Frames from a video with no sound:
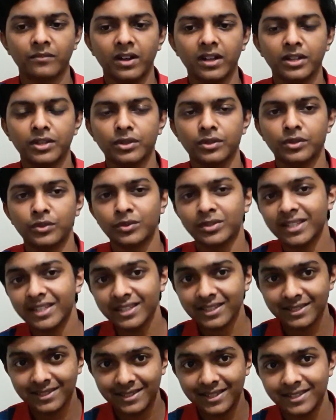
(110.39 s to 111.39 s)
by
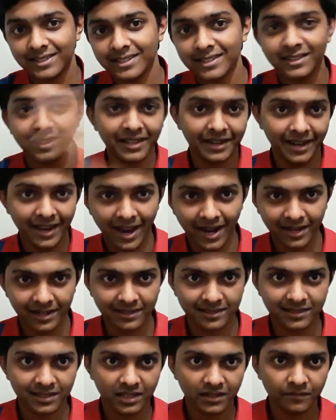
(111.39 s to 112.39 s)
using CSS in the
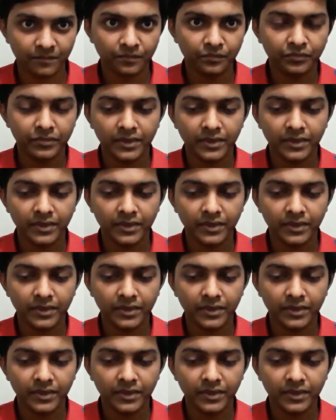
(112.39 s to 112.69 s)
React itself